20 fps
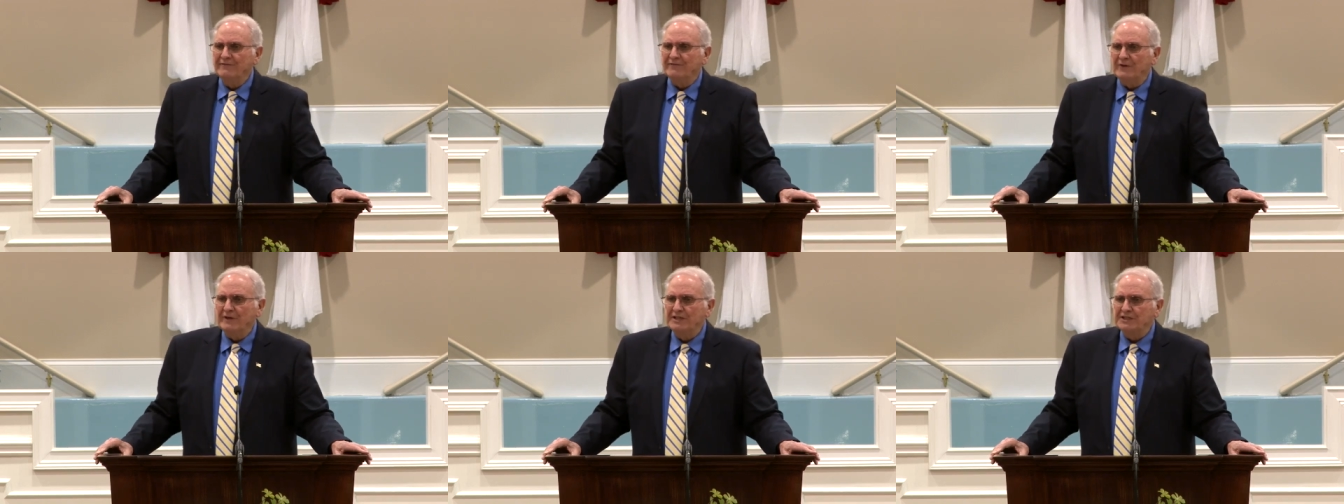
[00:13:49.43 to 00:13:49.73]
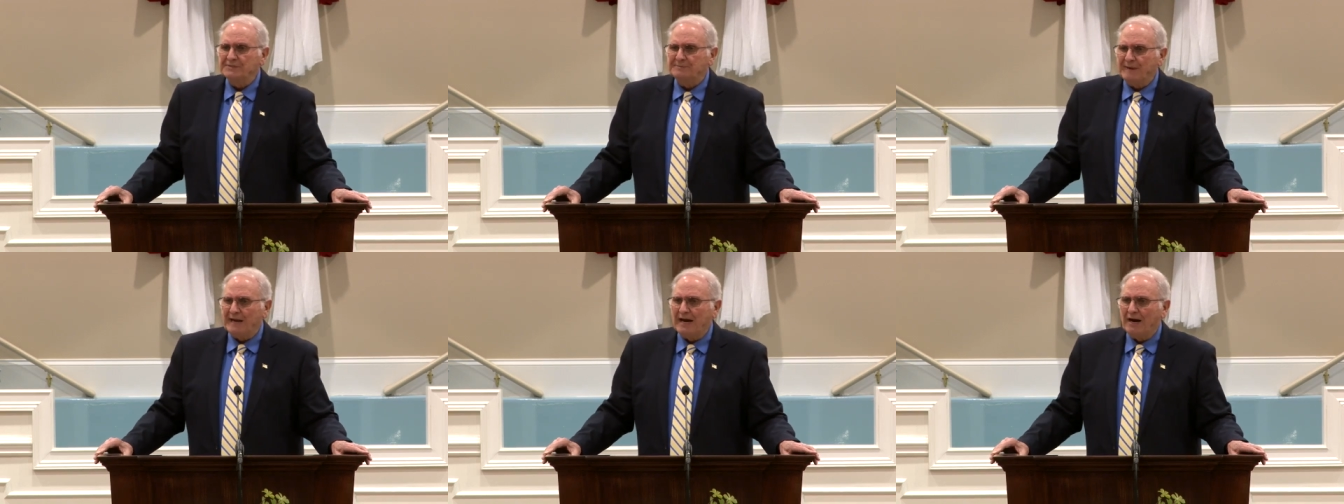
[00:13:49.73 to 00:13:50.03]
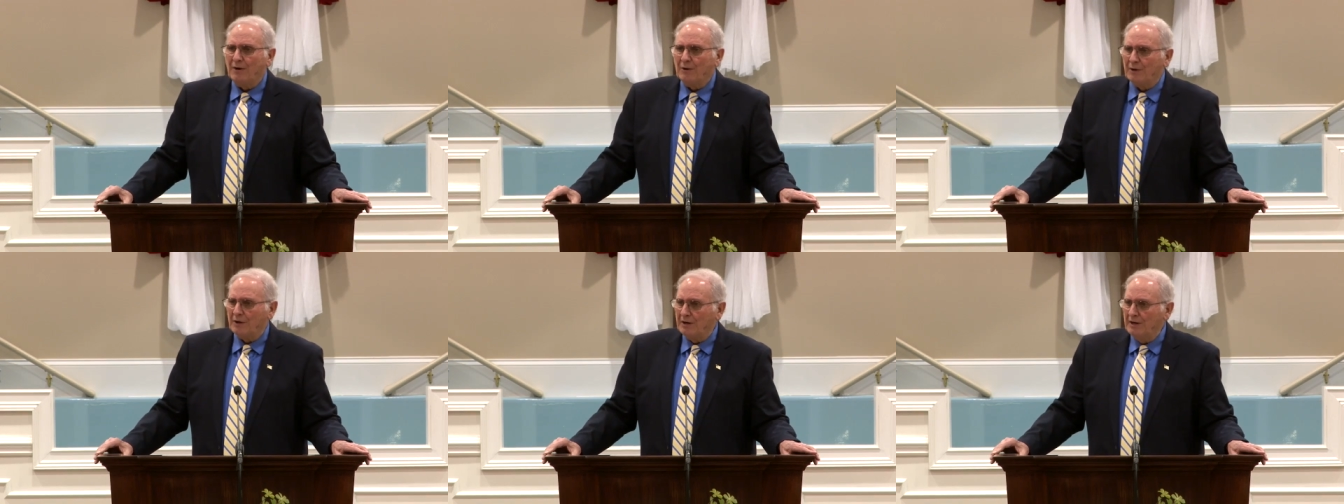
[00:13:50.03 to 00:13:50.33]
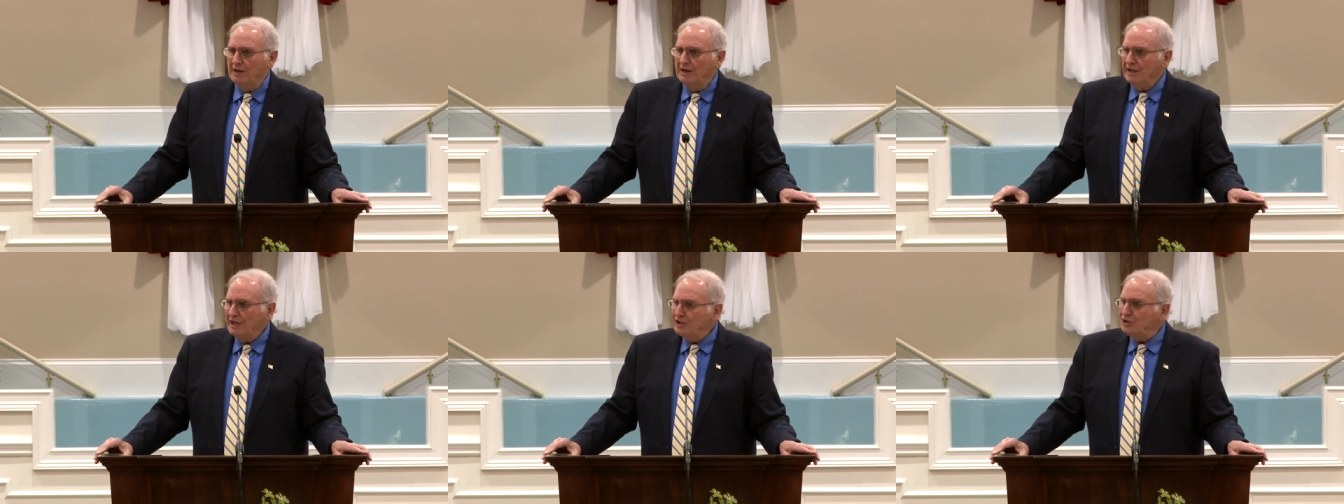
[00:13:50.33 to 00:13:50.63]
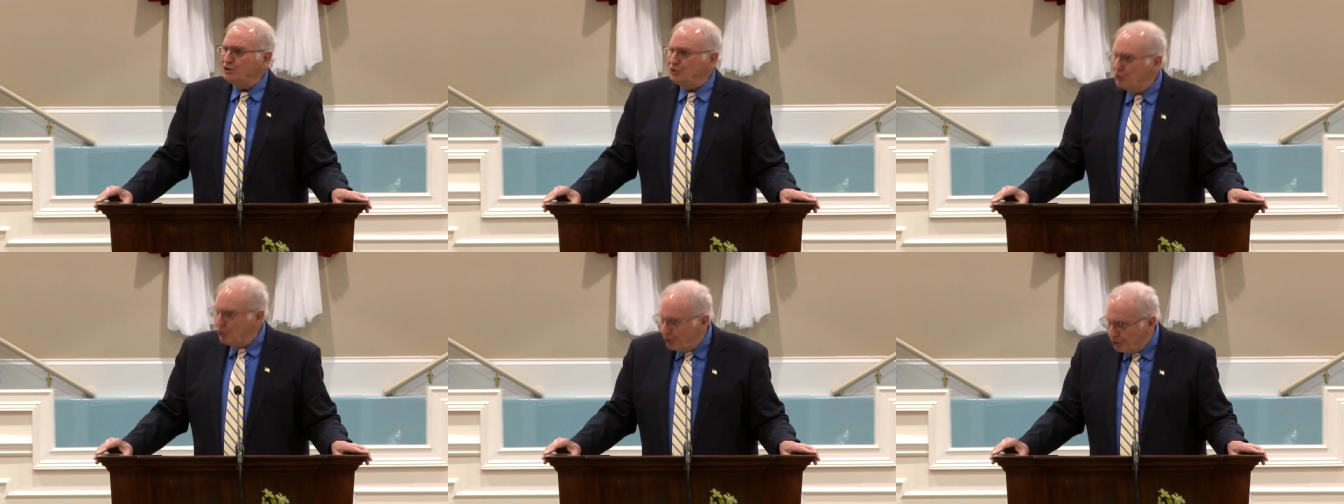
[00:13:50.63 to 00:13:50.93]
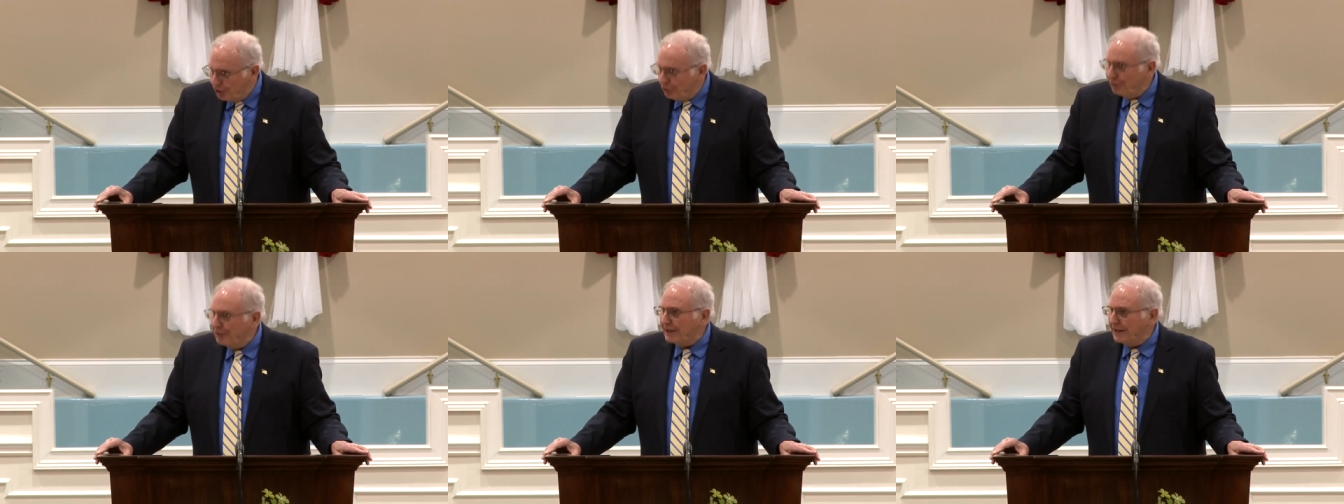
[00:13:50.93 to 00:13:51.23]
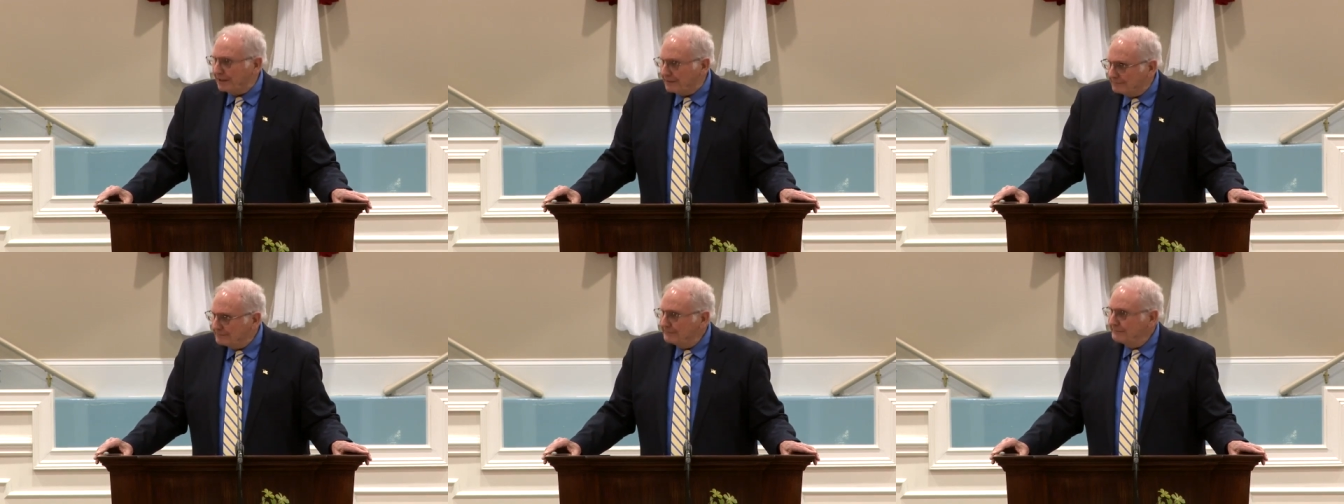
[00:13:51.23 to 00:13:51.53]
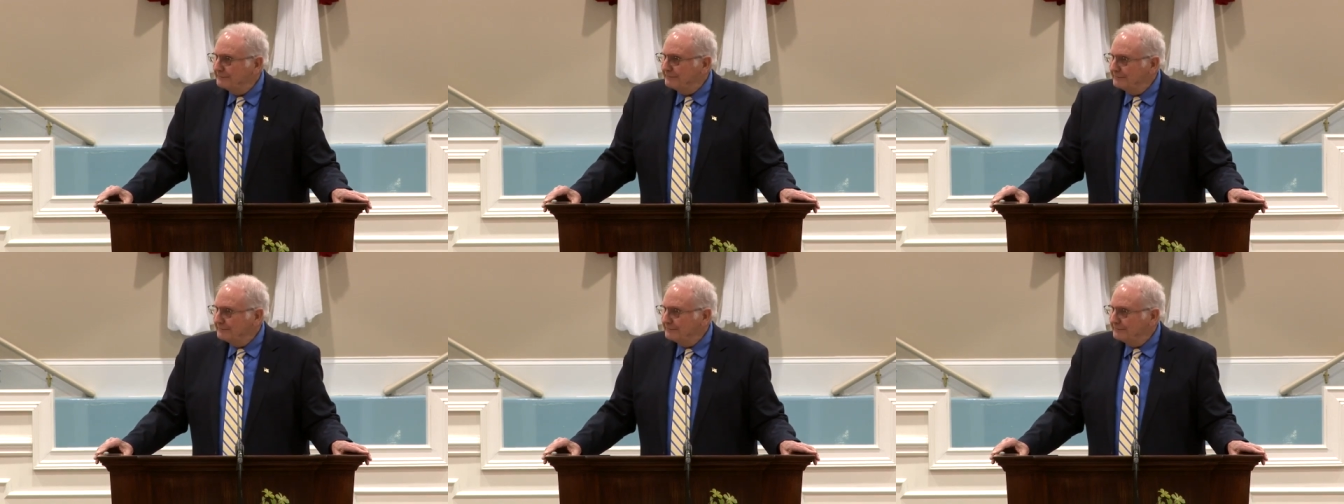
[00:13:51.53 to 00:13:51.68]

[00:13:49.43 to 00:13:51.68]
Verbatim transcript: and for His power, it's your doing.